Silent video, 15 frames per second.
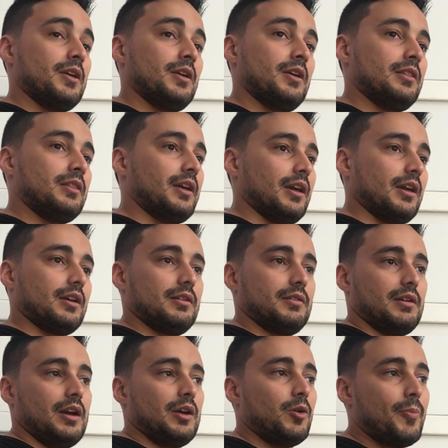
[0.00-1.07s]
Like
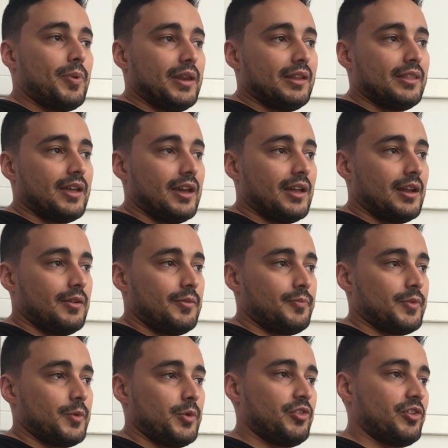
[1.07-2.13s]
I opened in data,
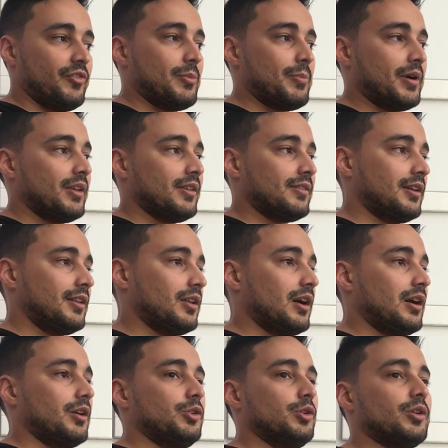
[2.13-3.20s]
which everybody said,
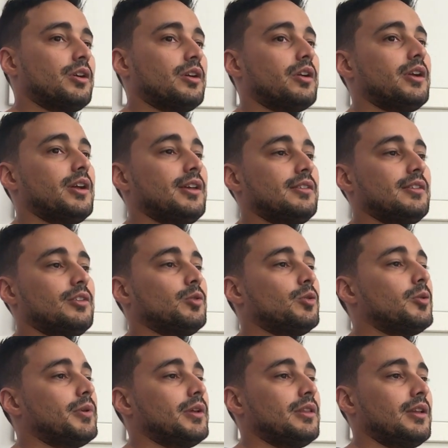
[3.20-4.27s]
you're crazy to
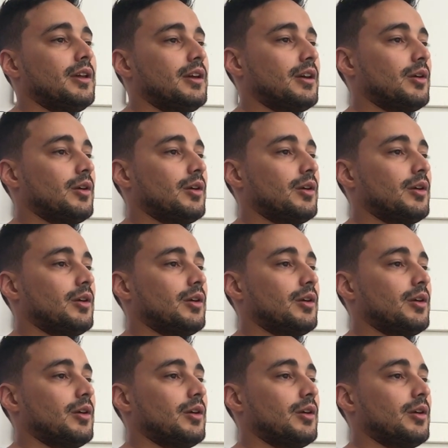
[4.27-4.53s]
open data.